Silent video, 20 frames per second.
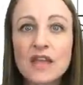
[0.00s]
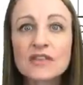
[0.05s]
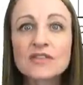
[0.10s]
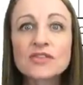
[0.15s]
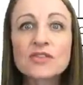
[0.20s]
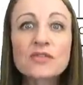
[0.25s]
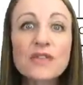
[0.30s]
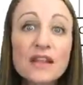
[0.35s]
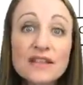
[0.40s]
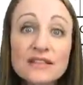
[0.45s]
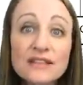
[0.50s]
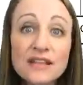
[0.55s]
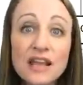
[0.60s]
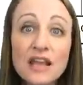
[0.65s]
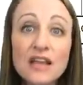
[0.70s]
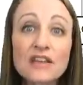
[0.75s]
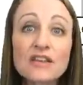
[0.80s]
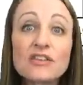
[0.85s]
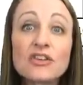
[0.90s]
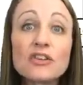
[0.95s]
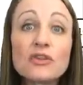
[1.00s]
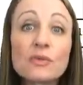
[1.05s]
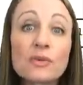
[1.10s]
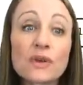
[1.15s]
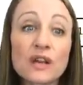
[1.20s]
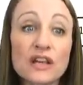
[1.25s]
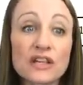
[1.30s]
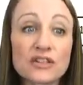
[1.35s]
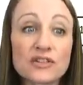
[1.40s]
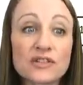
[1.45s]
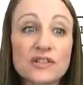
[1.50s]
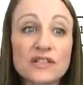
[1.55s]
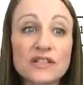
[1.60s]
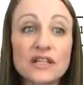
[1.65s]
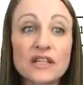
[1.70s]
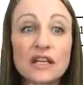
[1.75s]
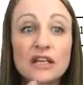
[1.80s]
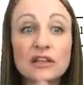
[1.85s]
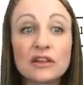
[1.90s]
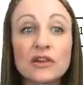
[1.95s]
So let's say you were
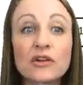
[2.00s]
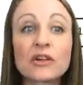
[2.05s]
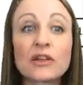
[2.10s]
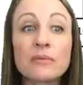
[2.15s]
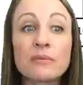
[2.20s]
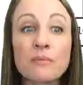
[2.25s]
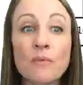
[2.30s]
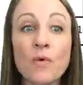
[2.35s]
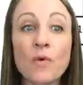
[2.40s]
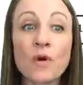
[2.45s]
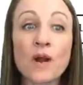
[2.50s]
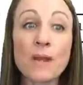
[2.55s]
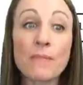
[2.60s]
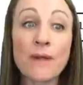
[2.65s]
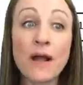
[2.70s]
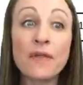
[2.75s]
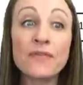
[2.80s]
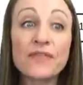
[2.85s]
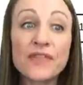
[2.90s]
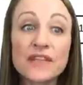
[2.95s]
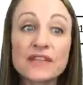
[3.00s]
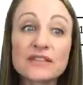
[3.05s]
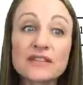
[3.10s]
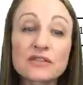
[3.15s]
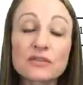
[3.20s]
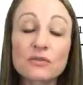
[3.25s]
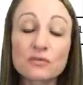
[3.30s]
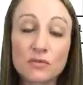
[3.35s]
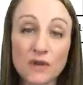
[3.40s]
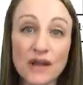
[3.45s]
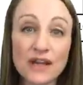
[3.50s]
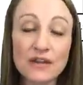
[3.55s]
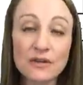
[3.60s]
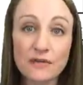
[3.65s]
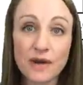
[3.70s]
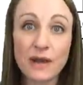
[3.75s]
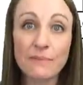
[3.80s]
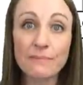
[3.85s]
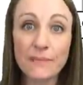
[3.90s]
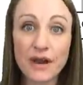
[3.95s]
interested in learning more about this great
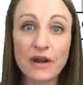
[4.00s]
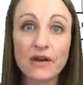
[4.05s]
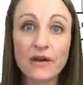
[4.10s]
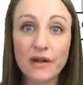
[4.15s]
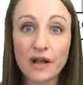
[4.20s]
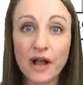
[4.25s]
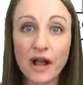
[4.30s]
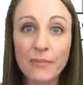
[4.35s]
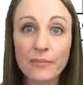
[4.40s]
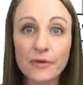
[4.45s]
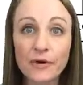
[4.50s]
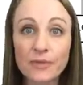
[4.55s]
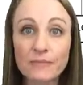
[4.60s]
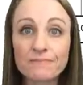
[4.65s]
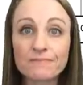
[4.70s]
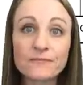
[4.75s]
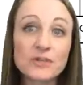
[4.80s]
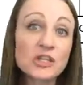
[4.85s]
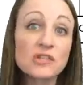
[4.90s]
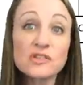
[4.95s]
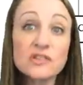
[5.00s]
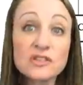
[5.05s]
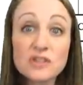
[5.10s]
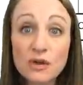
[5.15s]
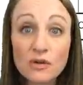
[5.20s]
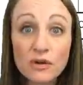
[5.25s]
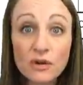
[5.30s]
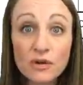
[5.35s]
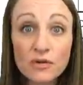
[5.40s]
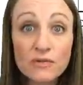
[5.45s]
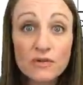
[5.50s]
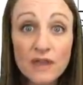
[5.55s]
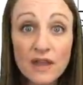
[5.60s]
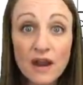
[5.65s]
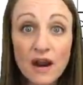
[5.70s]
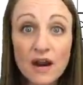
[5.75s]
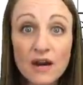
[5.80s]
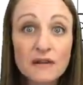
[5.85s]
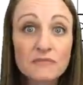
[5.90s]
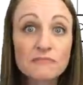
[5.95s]
grandparent couple. You just don't know who they
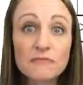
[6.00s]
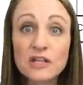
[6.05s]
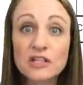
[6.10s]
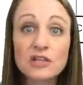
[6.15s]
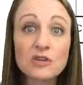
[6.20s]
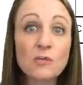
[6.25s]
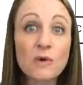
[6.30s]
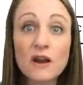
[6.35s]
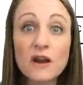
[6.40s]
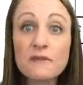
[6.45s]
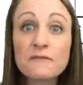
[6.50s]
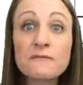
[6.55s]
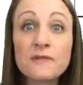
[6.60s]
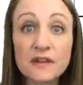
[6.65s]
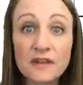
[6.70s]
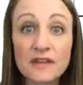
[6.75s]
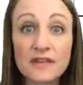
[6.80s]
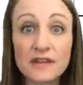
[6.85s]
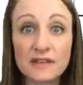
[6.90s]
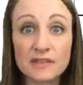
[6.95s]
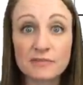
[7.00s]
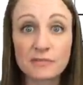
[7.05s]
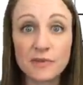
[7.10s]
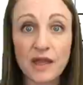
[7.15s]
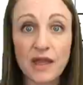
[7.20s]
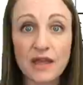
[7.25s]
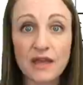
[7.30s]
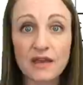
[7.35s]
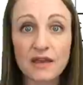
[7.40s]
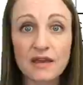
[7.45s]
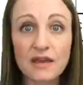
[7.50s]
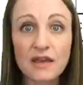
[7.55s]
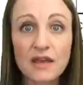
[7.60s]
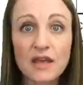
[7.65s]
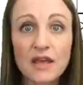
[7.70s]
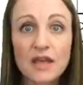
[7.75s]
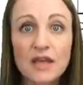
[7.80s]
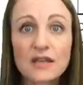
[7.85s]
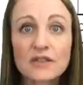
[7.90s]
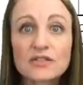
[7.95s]
are and you want to fill in this blank.
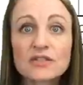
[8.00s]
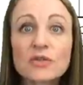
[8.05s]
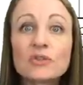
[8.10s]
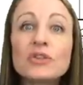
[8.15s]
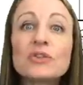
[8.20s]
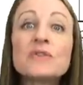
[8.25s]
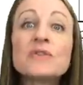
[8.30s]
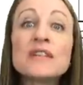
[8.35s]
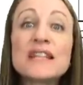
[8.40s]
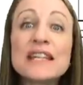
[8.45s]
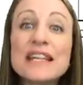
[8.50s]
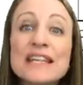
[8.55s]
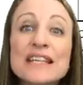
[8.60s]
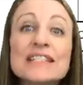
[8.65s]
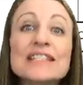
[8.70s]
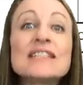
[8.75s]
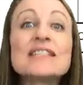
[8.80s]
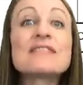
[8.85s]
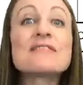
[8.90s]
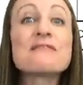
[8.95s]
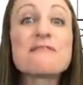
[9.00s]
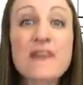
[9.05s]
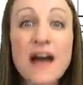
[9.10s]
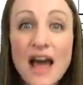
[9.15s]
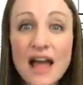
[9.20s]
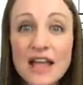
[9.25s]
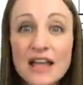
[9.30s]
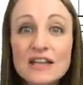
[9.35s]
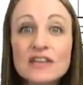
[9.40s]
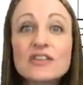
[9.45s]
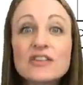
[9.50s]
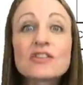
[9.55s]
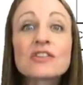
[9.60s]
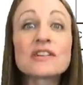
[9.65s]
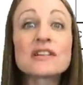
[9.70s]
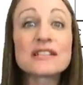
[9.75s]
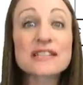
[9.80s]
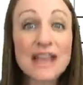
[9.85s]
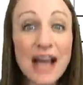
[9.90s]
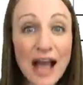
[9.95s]
So you need to divide your
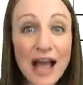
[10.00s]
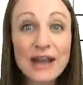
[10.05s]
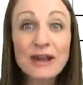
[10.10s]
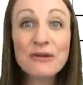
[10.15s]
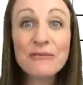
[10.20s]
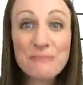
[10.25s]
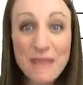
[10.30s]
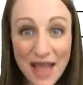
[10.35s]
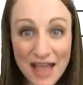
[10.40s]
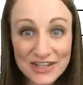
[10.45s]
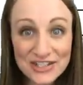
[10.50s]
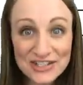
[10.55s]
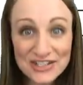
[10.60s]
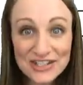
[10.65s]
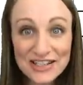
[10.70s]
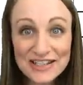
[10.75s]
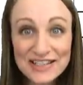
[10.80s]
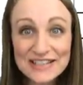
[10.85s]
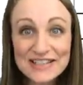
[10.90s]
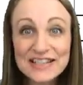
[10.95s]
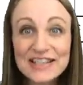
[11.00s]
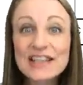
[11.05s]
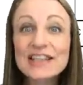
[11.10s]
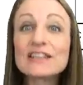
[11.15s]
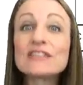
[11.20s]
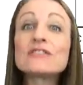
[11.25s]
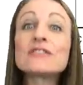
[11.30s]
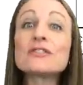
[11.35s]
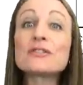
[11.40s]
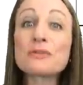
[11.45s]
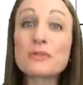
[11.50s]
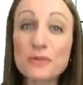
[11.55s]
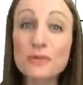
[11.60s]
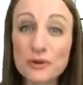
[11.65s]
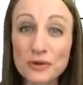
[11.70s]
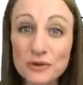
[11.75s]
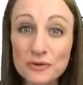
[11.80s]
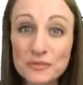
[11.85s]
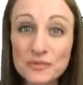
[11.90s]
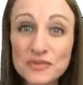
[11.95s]
entire match list into
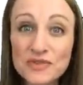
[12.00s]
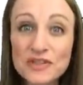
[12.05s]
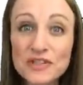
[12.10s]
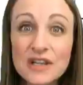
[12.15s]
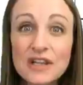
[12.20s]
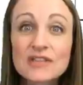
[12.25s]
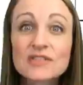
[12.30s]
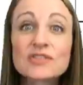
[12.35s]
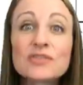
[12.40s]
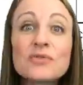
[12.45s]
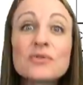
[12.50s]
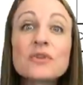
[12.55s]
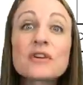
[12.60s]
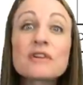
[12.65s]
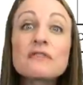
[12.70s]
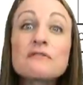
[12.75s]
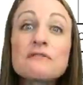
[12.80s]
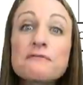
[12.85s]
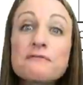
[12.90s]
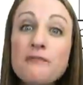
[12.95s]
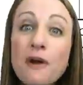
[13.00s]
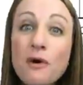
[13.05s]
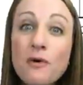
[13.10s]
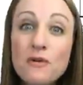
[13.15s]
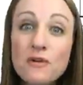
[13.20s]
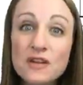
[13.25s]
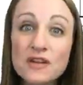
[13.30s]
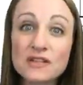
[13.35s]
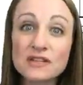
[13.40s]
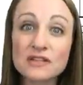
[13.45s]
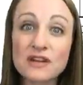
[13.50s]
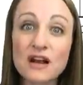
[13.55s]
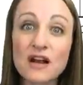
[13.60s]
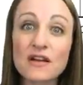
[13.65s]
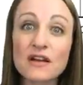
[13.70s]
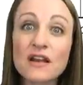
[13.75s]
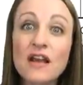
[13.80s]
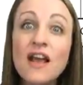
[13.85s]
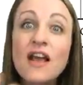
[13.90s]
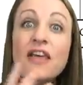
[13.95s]
groups so you can focus
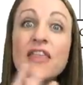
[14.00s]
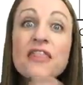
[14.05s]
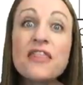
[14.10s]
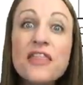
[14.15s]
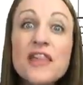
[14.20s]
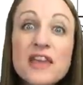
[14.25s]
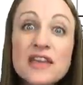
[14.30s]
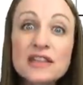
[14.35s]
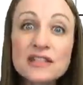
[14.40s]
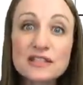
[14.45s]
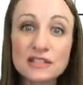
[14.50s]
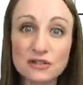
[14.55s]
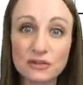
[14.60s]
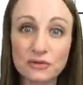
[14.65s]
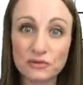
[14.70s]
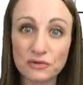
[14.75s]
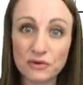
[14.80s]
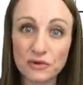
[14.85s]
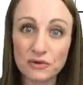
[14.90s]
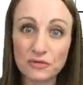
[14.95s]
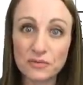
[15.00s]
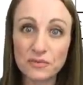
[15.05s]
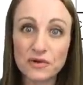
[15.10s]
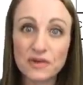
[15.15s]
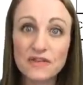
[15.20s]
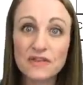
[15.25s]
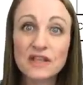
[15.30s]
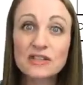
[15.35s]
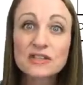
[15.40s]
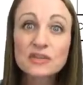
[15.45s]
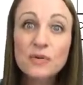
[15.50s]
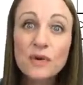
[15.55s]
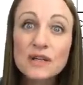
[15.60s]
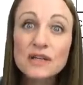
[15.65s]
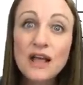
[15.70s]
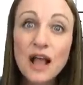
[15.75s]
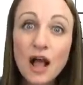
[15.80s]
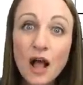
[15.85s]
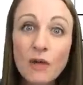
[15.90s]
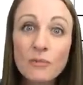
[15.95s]
on this group that's
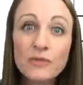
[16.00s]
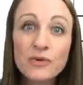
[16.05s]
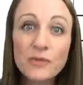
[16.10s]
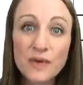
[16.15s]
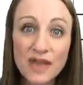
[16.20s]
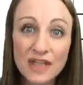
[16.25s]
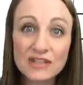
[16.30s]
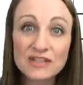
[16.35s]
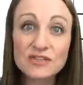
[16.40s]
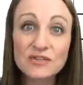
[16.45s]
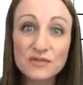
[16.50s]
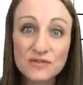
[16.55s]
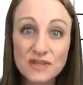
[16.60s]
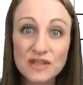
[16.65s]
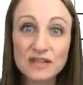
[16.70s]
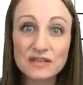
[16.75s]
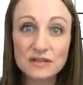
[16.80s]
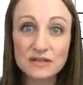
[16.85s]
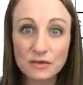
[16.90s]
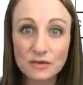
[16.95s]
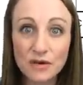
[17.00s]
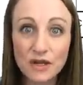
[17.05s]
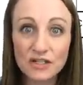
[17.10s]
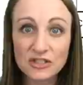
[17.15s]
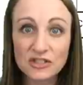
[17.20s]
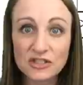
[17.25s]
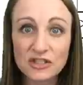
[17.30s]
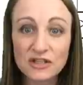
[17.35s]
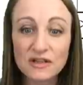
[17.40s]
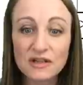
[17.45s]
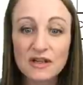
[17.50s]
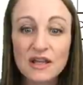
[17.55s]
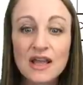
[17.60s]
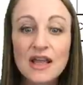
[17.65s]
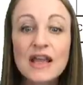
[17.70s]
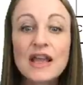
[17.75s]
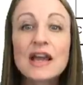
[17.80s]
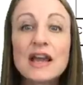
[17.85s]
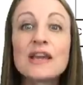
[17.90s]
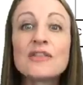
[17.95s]
going to help you answer this question.
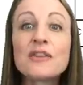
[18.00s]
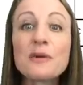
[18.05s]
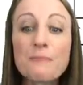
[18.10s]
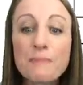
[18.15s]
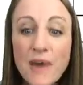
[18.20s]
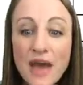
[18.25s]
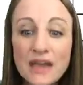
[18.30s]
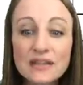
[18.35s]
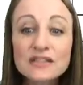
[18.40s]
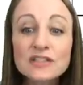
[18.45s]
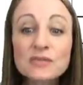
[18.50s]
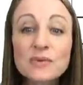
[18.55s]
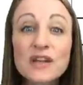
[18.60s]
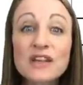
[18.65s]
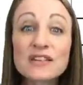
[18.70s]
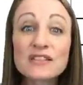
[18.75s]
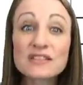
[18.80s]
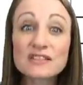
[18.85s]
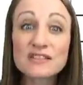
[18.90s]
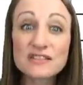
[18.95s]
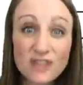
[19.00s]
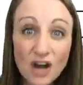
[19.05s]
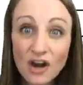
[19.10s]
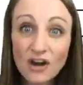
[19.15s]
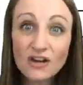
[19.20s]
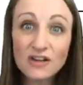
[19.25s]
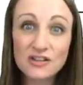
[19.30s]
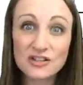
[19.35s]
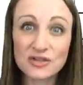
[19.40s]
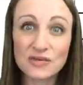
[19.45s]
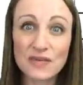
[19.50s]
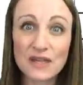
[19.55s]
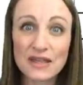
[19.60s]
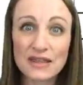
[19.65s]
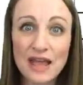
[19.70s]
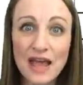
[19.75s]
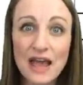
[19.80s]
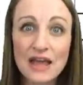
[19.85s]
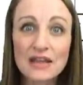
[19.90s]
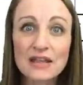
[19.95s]
The best way to start
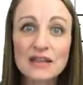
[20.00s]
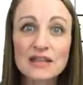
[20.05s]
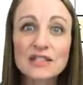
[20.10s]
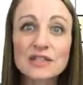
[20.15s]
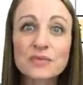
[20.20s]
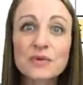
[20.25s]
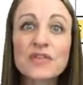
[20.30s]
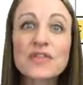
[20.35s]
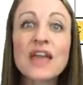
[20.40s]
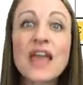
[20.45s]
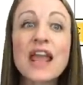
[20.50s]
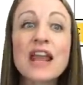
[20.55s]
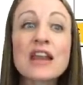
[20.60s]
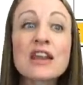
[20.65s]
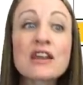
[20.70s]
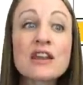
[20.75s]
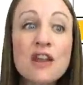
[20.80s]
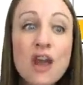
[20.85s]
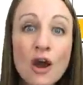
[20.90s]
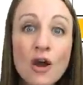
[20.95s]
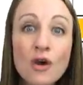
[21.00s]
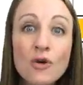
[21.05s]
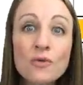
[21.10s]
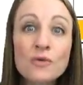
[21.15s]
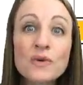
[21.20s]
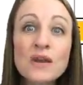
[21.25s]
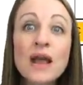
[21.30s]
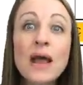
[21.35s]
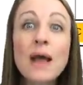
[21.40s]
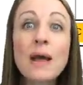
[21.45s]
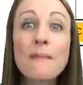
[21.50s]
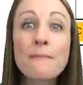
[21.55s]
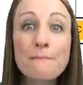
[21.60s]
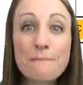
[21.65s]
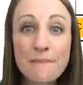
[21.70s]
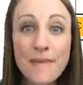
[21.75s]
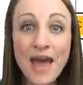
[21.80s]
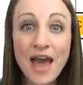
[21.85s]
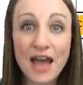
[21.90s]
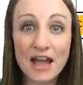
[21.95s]
doing that is with a known
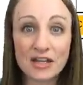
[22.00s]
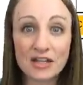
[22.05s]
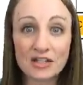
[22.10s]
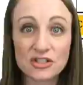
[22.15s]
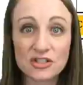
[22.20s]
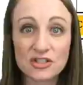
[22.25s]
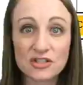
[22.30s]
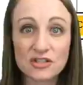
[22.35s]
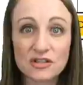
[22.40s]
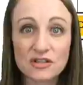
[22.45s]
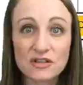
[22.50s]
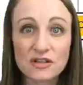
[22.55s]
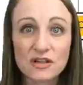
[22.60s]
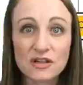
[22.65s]
match.